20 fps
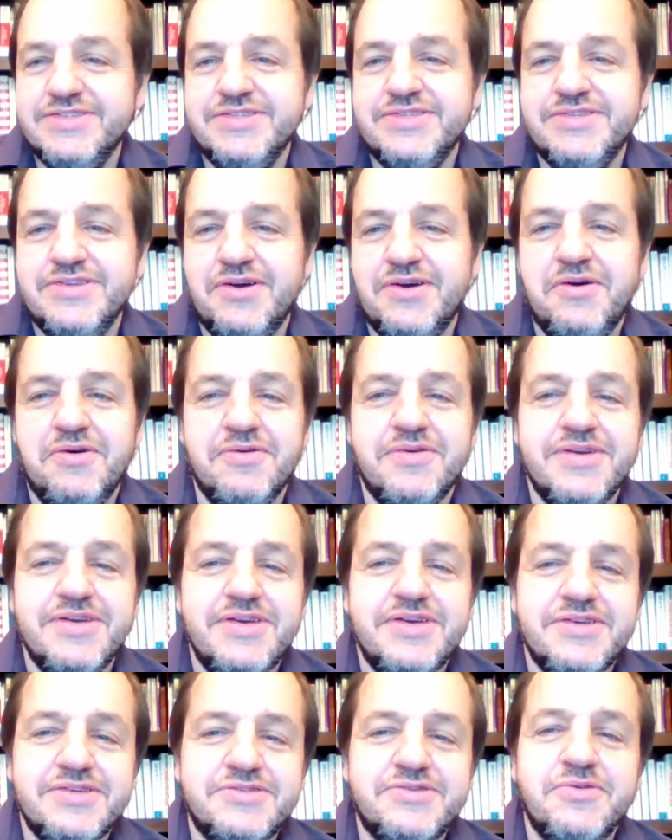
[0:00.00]
So
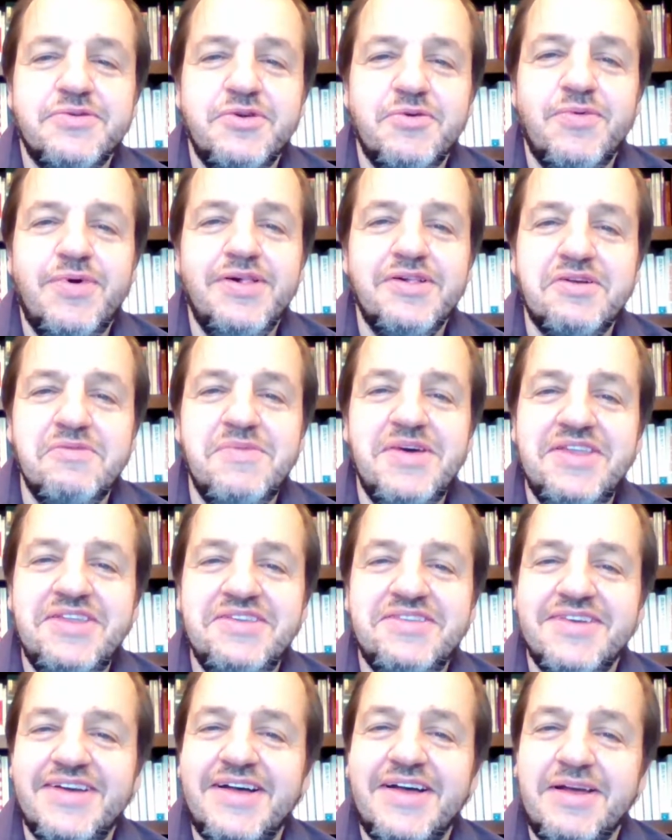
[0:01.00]
you're welcome
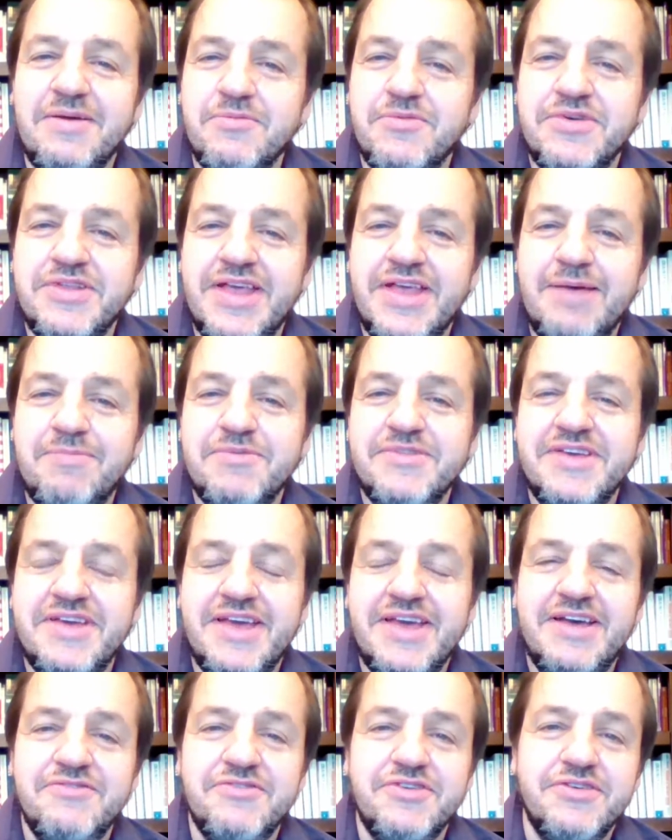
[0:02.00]
anytime. We'd happily
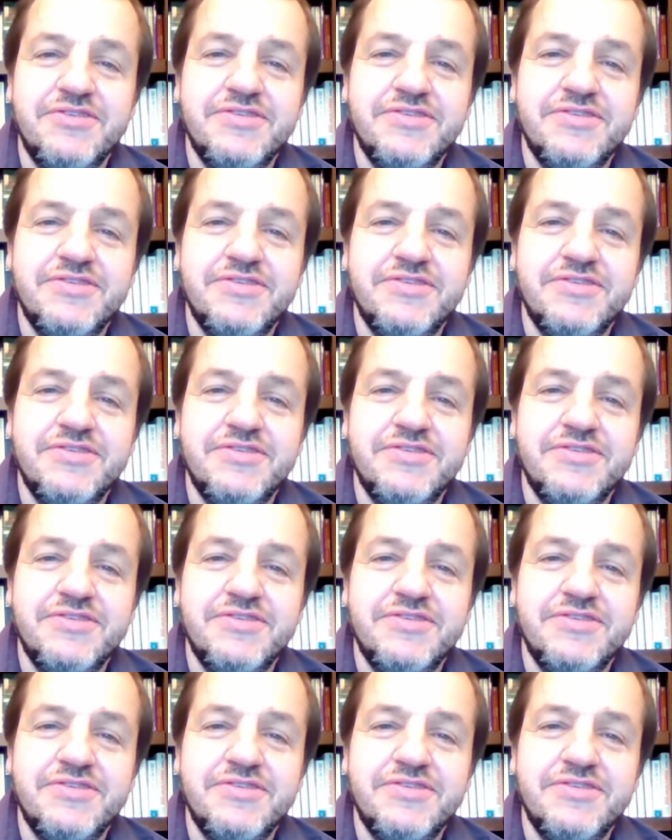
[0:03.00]
have you.